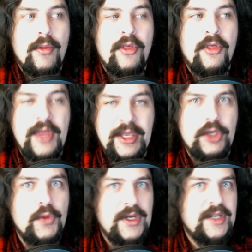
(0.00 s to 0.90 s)
think
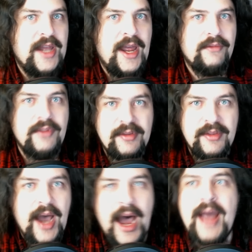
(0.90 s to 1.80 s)
you need to have
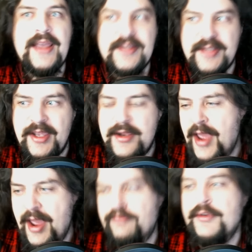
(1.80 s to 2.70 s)
the highest end
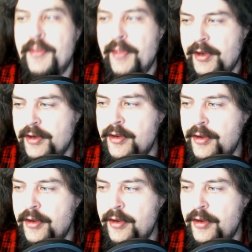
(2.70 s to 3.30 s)
everything.